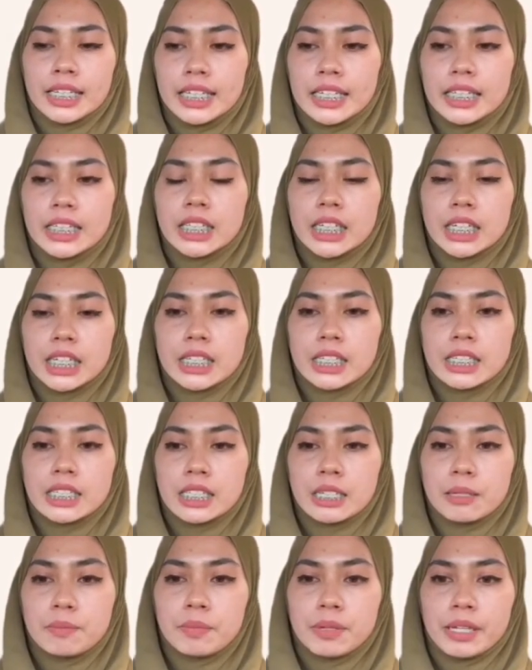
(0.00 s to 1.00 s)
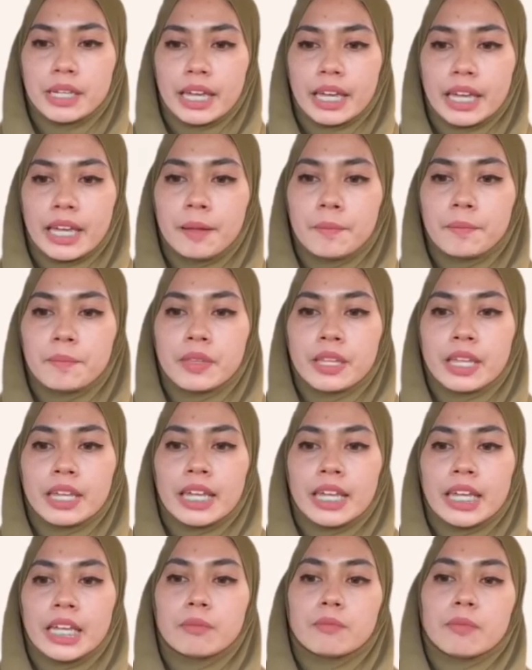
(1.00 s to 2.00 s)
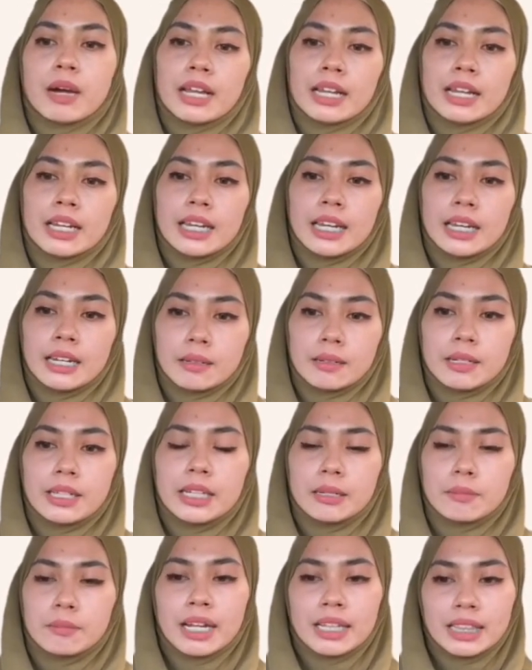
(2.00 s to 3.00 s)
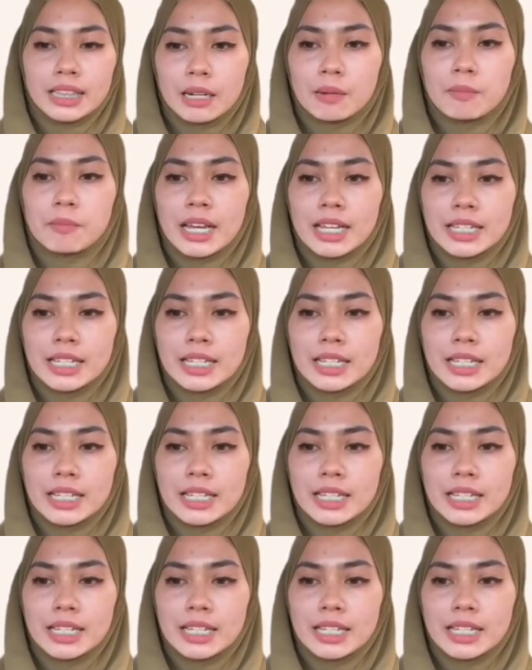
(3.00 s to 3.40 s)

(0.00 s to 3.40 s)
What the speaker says: in the CPA in Matang